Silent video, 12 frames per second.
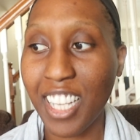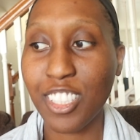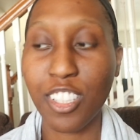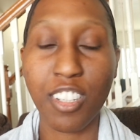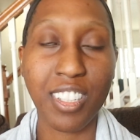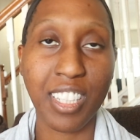
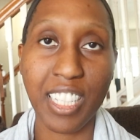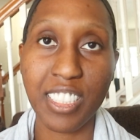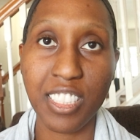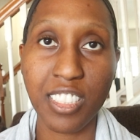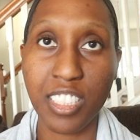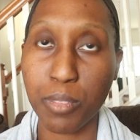to learn a
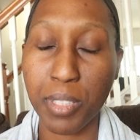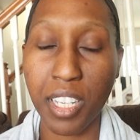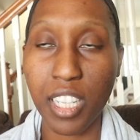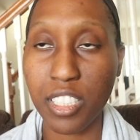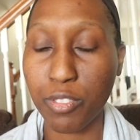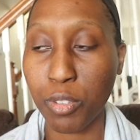lesson just
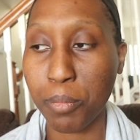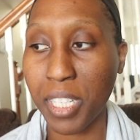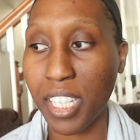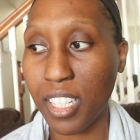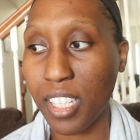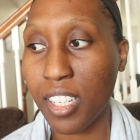because of
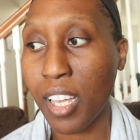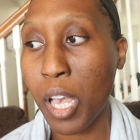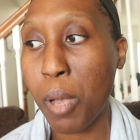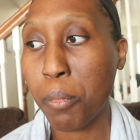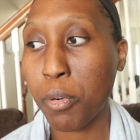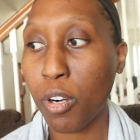repeated
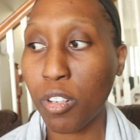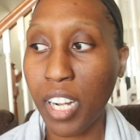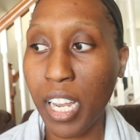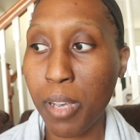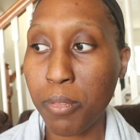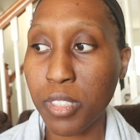
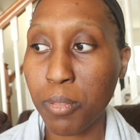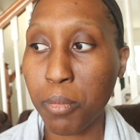programs,